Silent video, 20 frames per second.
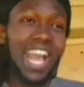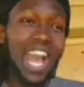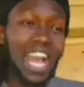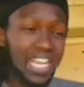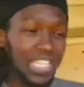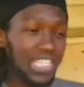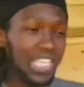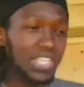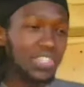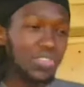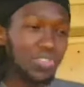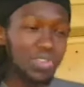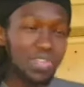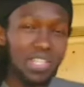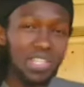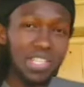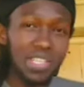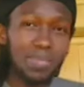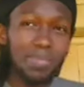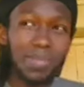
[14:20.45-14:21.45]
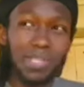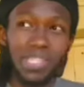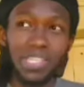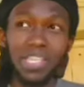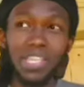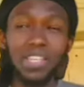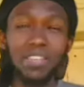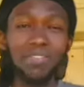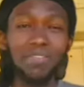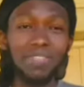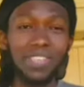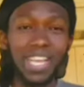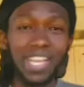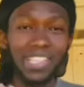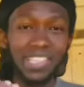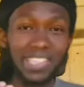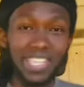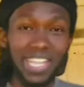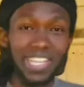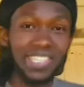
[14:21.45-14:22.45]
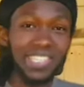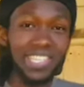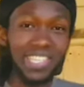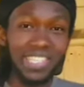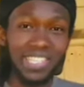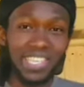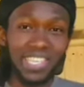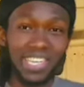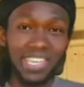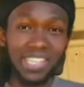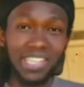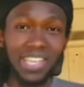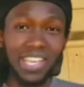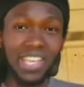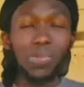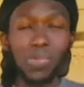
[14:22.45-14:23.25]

I genuinely believe that Dixon did it,